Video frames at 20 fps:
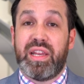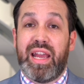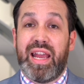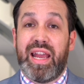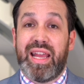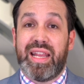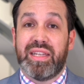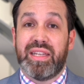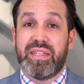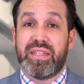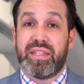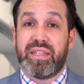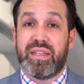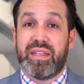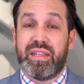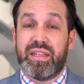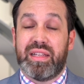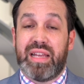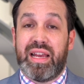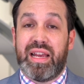and
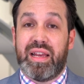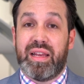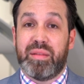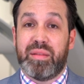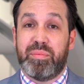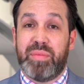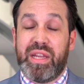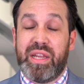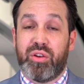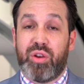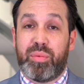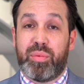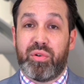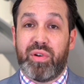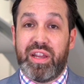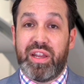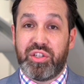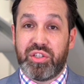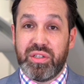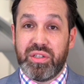uh, bigger
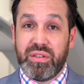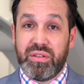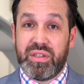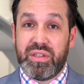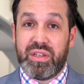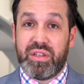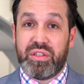operation,